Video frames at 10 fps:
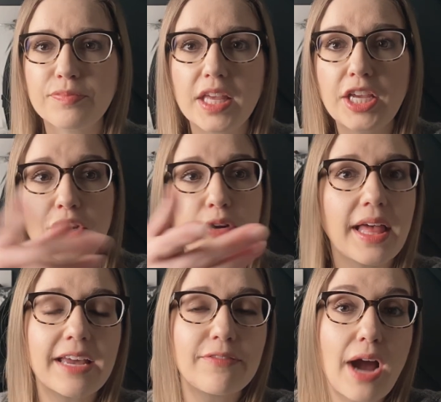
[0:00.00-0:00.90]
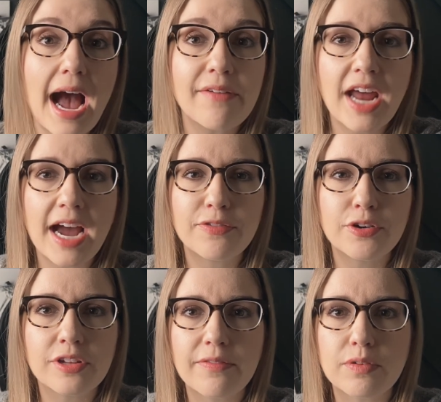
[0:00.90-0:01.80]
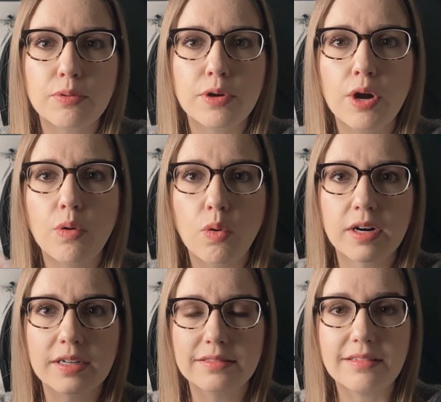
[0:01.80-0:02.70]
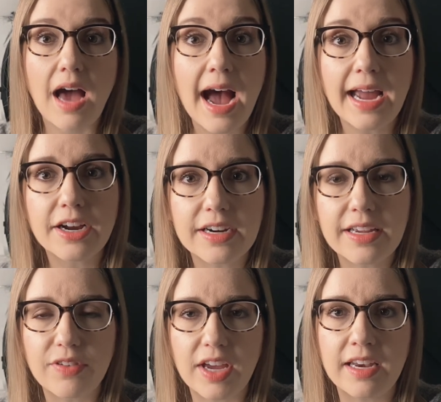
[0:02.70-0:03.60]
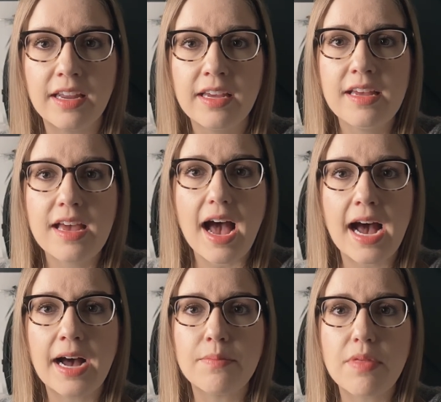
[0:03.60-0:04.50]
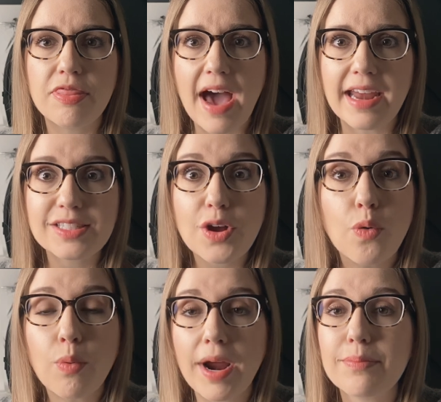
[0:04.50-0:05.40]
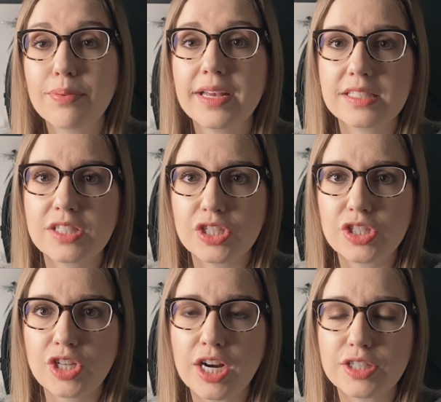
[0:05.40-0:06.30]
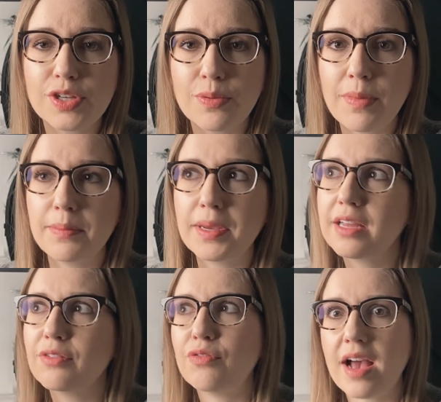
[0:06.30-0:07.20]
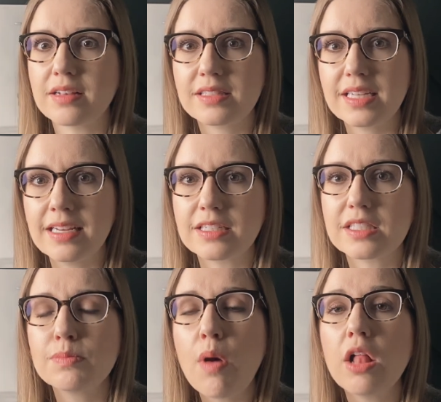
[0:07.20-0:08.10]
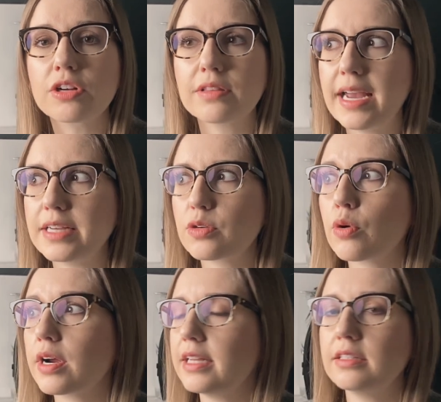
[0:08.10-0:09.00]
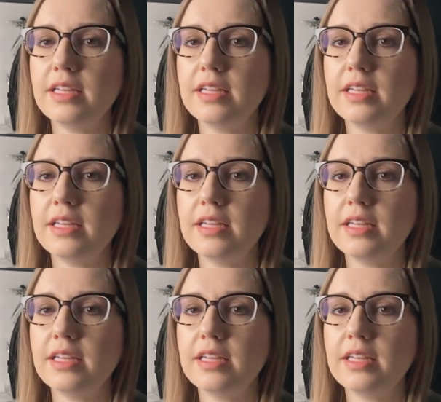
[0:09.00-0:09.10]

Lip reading: you know, like, if you have an iPhone 11 Pro or higher even, that is a great place to start. So maybe invest in a smaller light, or in